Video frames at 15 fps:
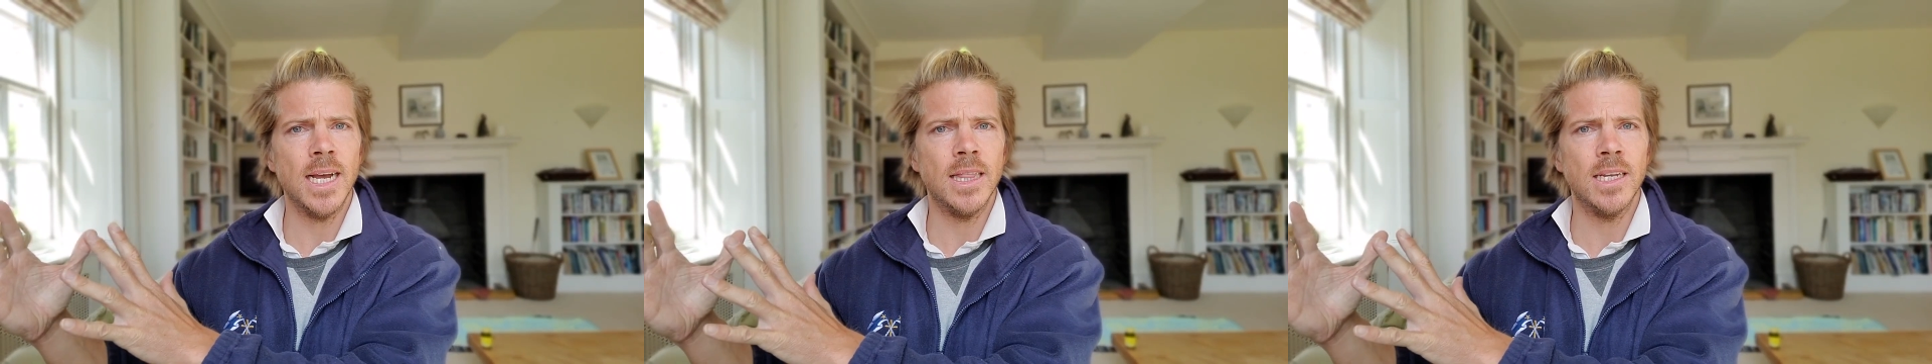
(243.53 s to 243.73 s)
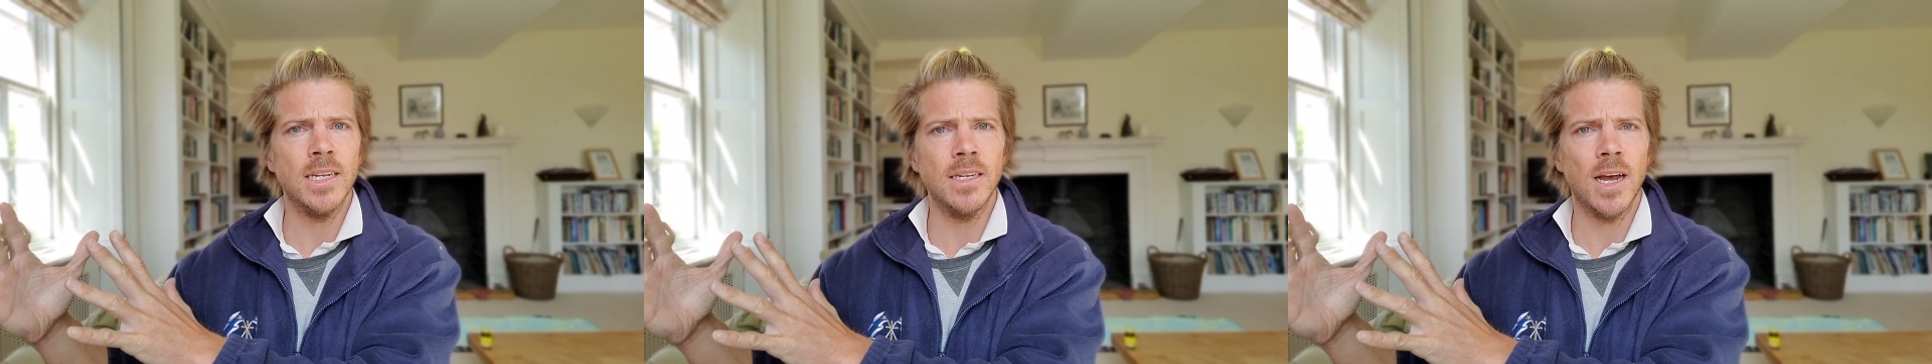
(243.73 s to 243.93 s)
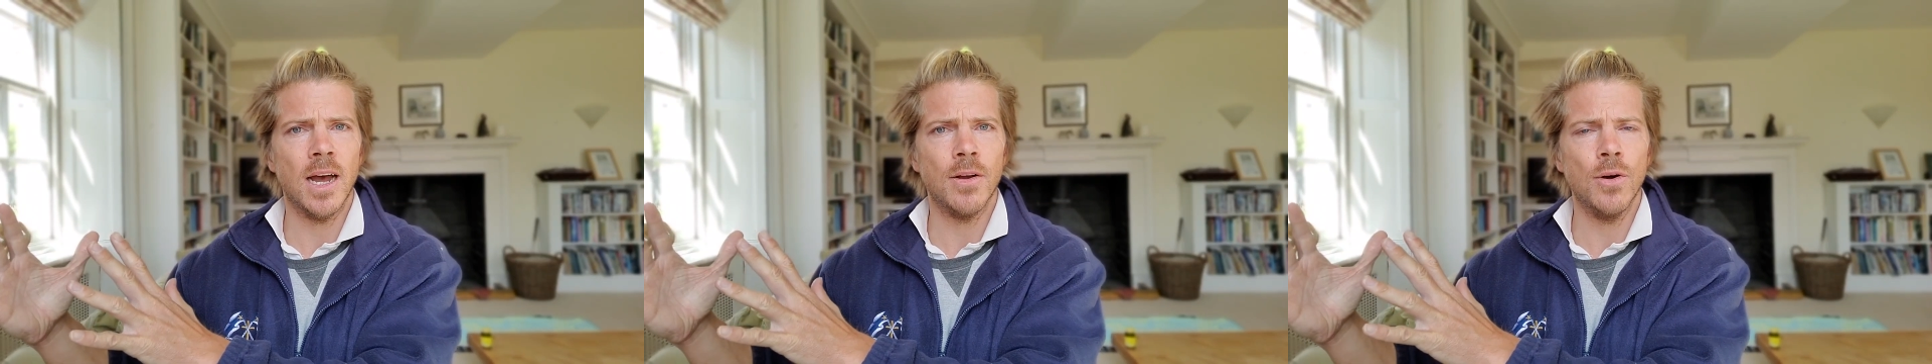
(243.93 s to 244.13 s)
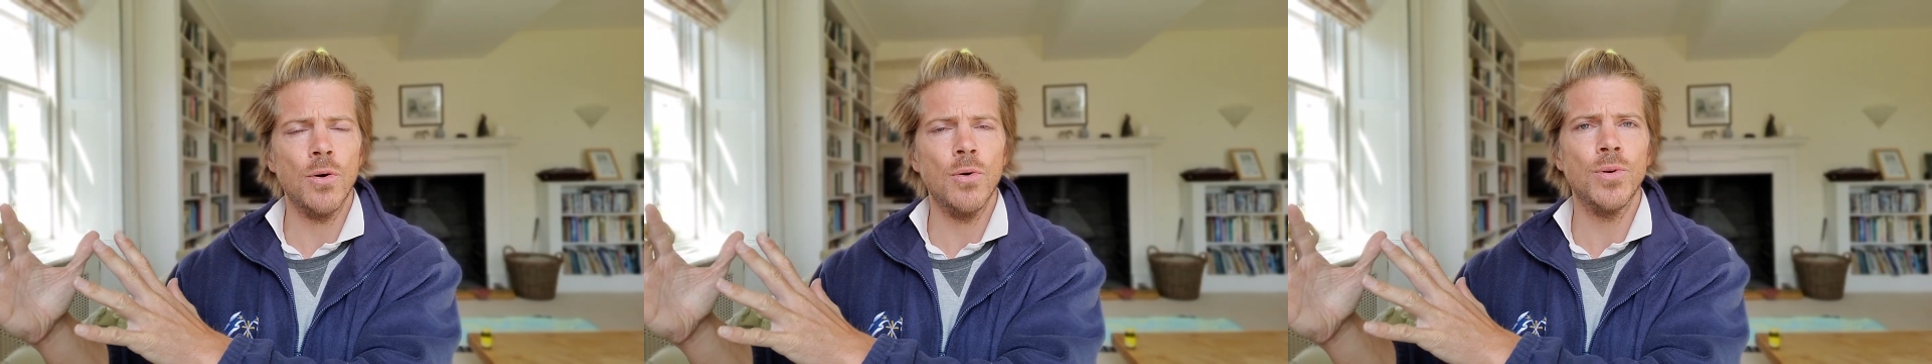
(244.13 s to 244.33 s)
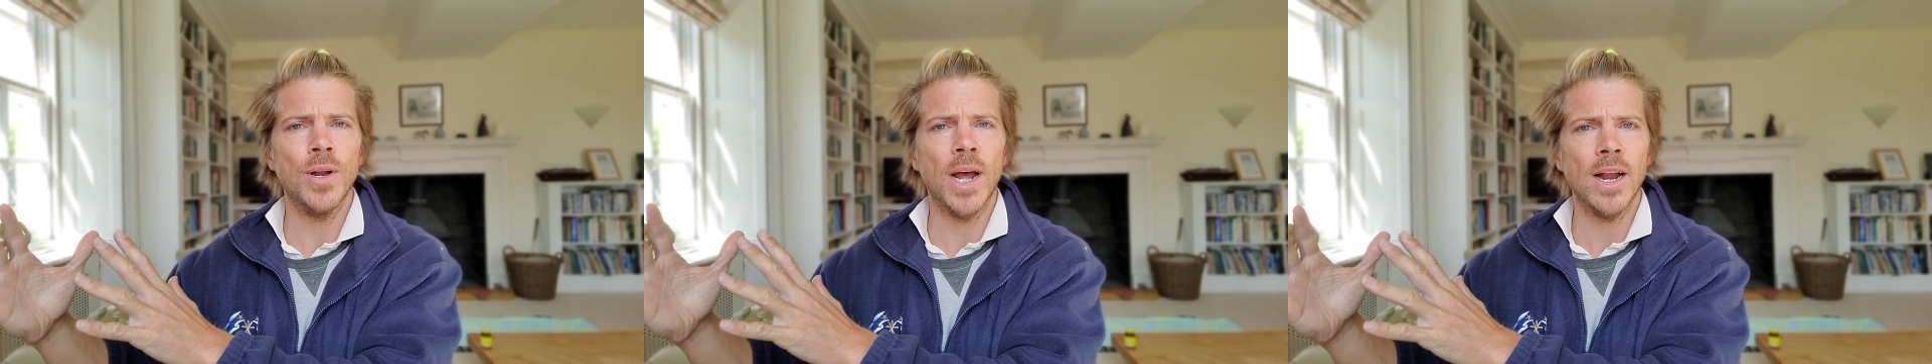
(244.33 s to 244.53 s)
in the sun
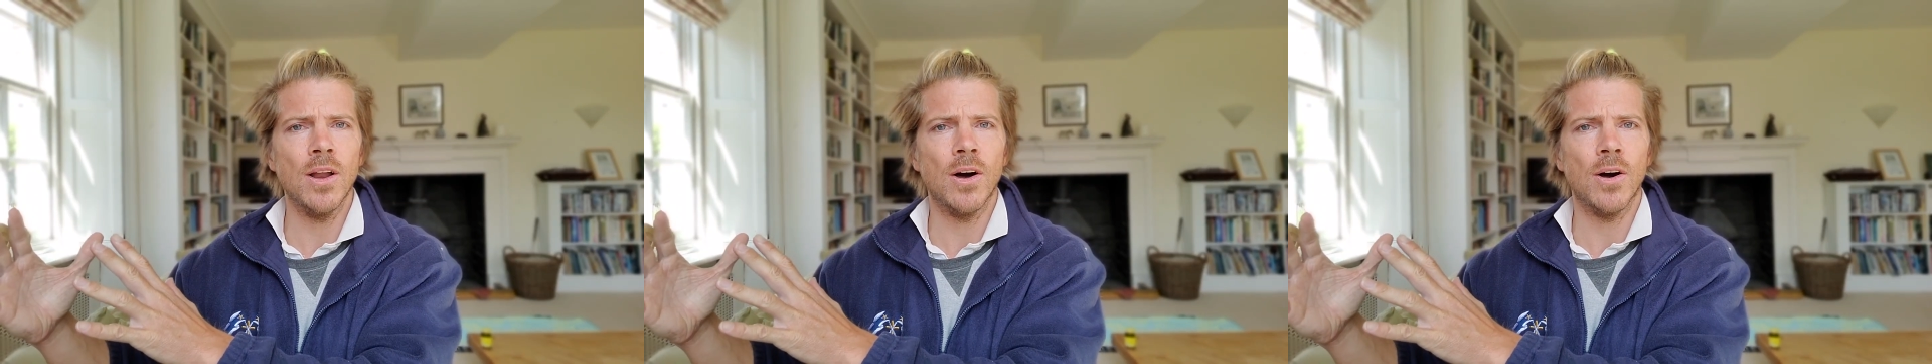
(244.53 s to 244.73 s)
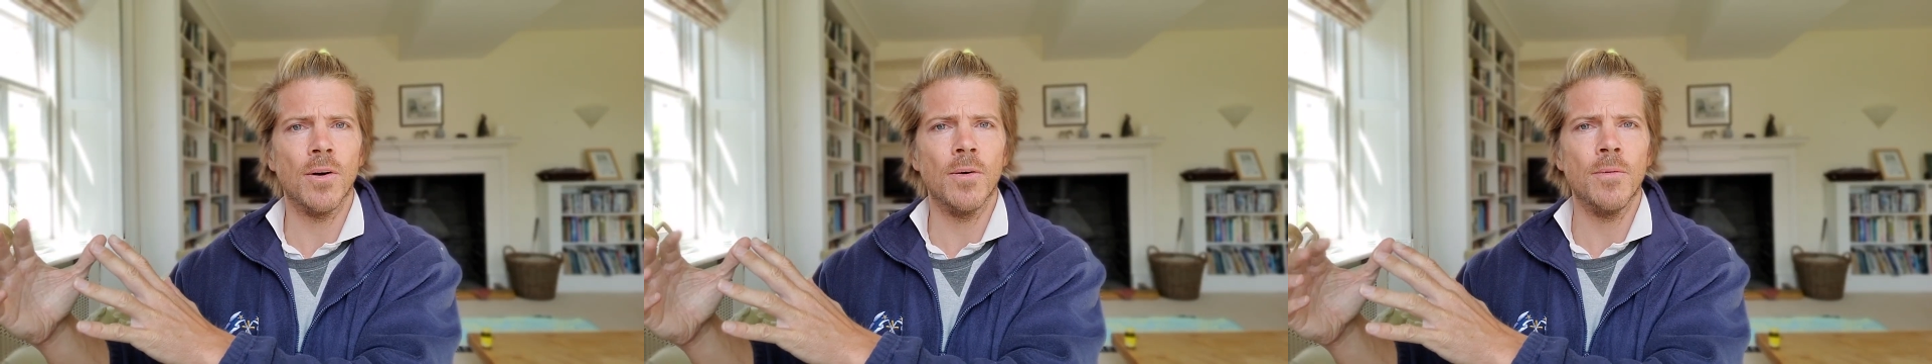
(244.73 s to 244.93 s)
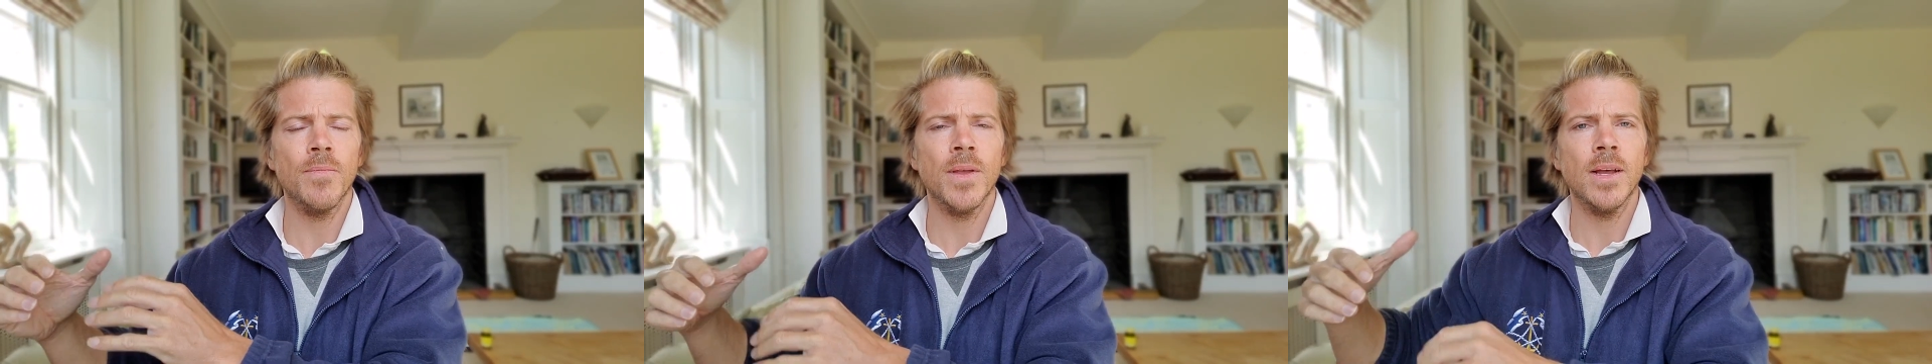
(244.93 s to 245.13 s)
all day long,